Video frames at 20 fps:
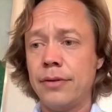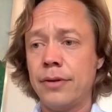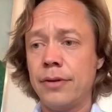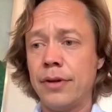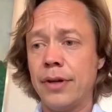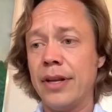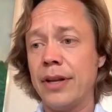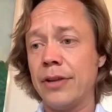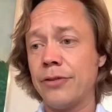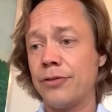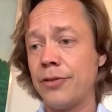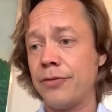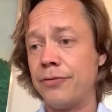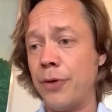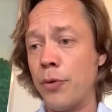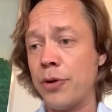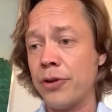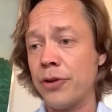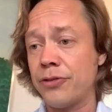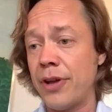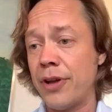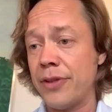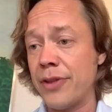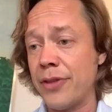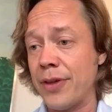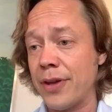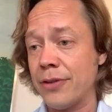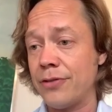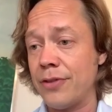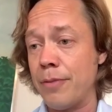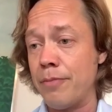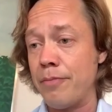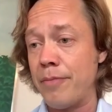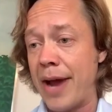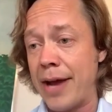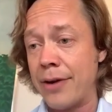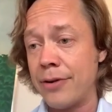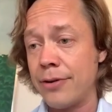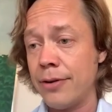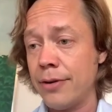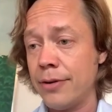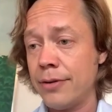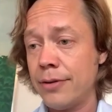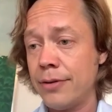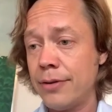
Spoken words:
get us to focus on the things that matter.